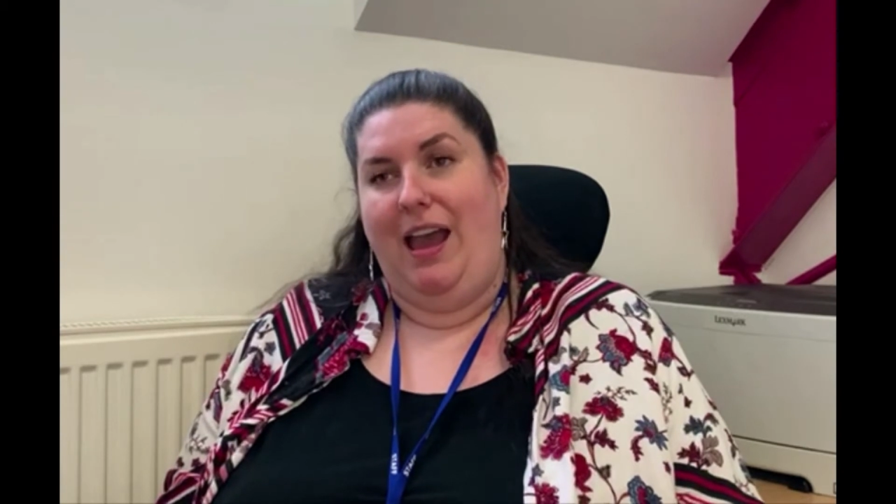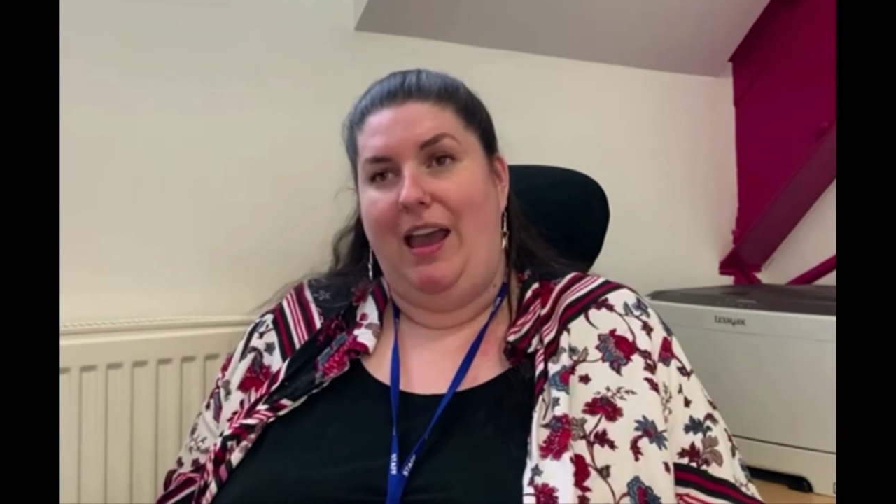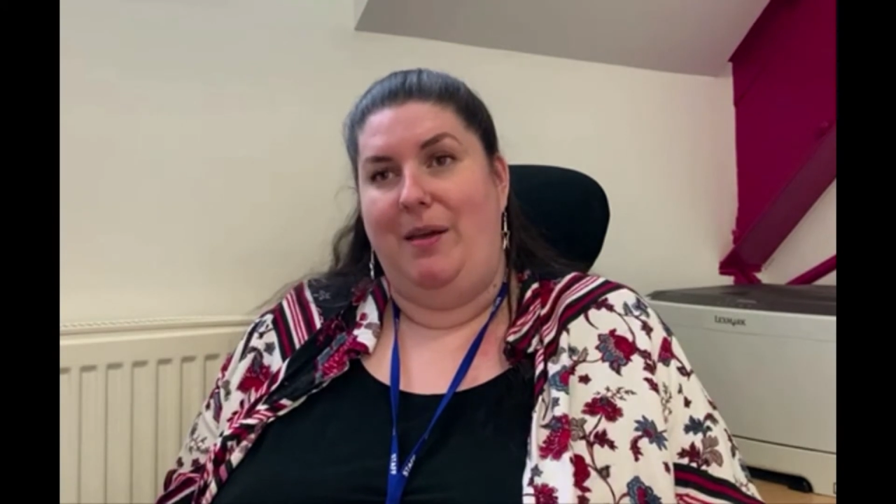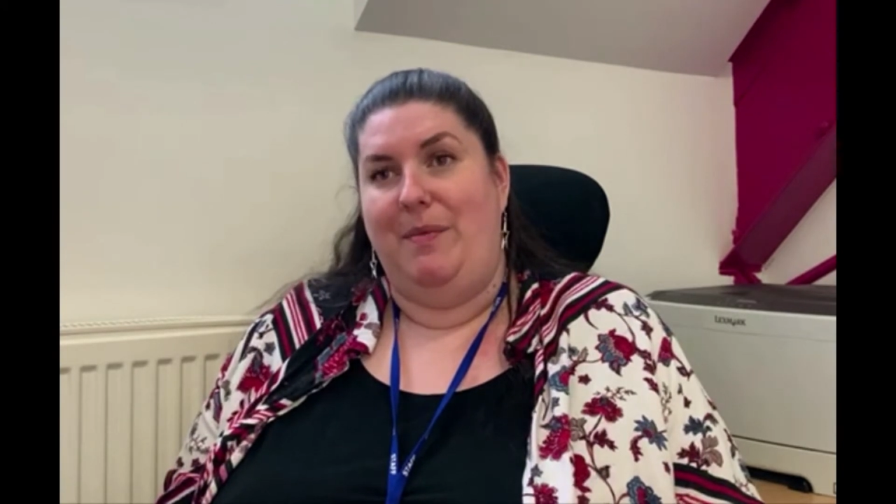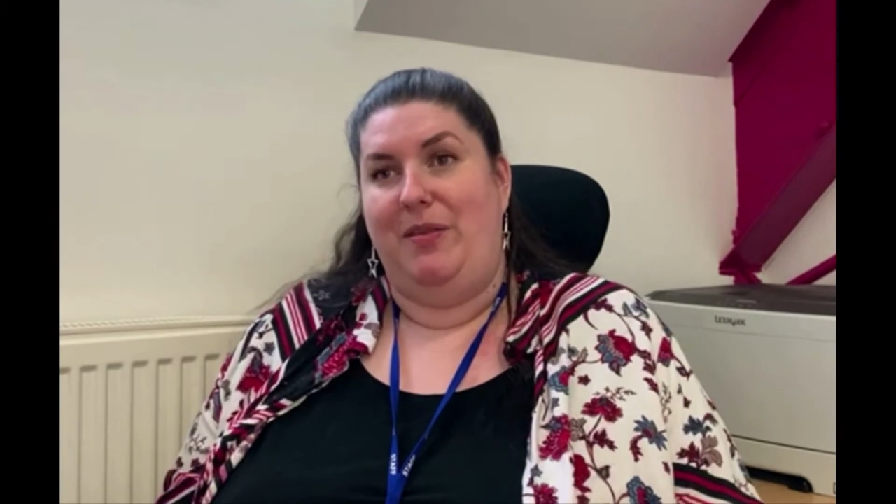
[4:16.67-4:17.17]

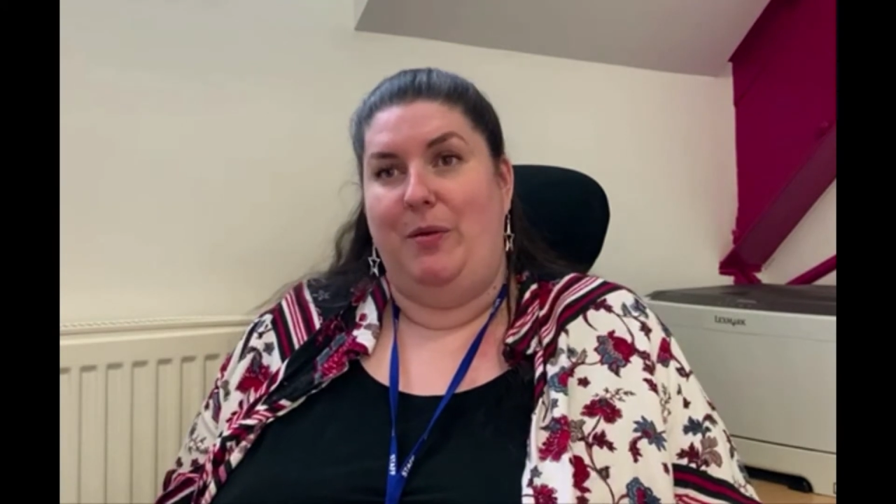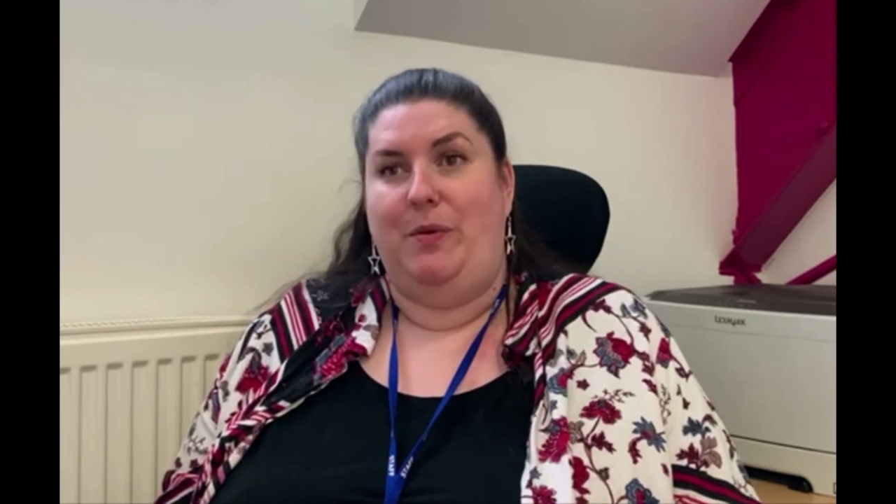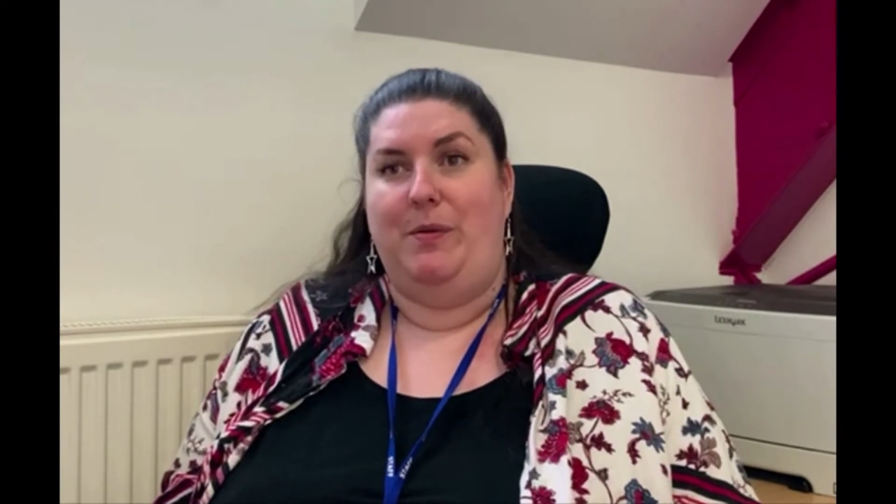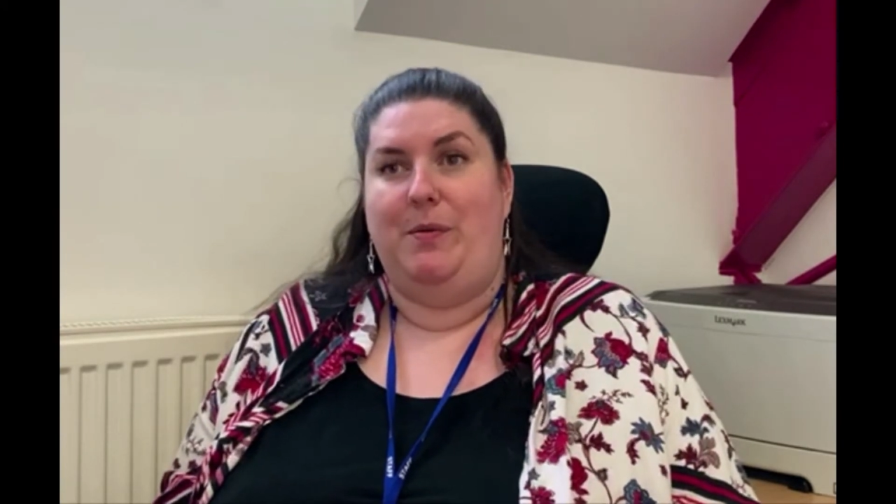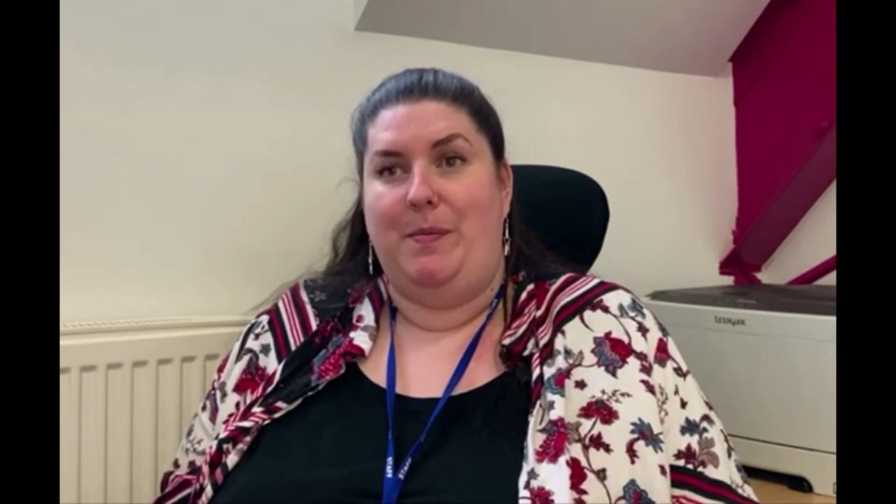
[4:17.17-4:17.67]
And that
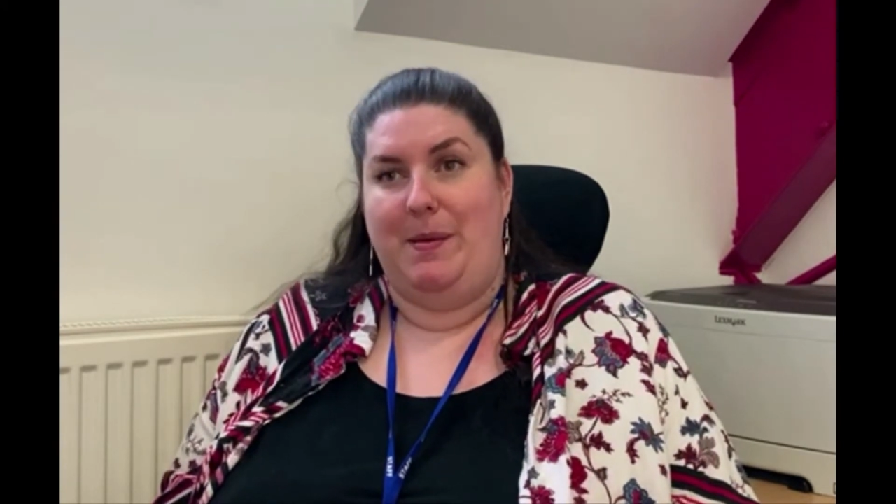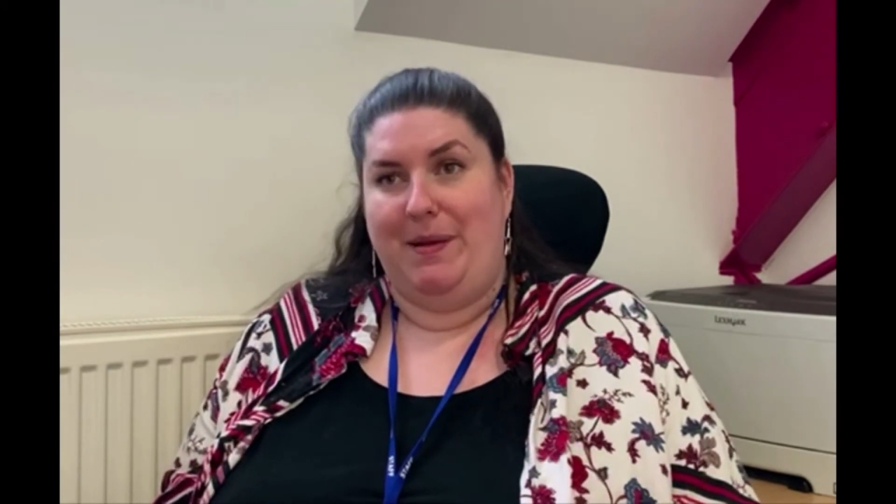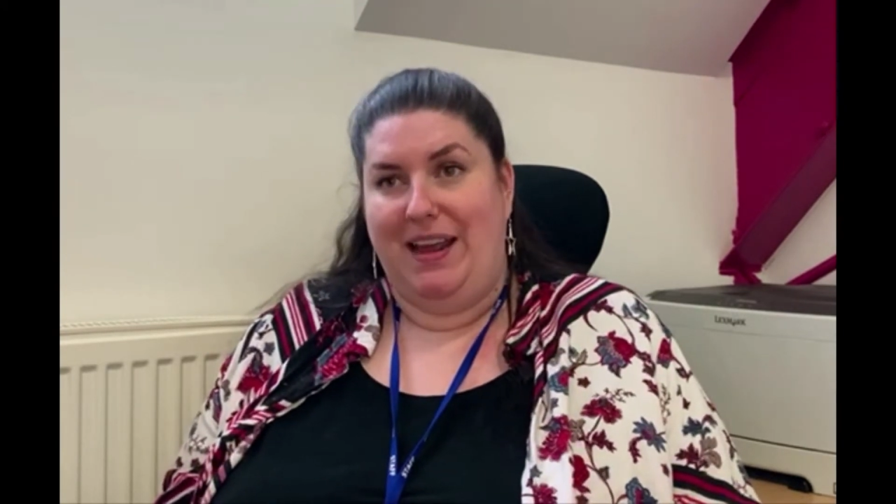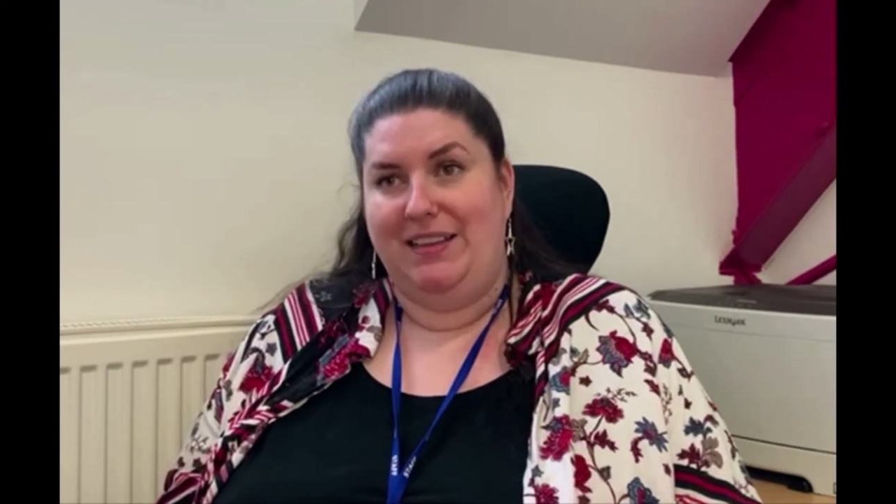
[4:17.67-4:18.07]
we will be a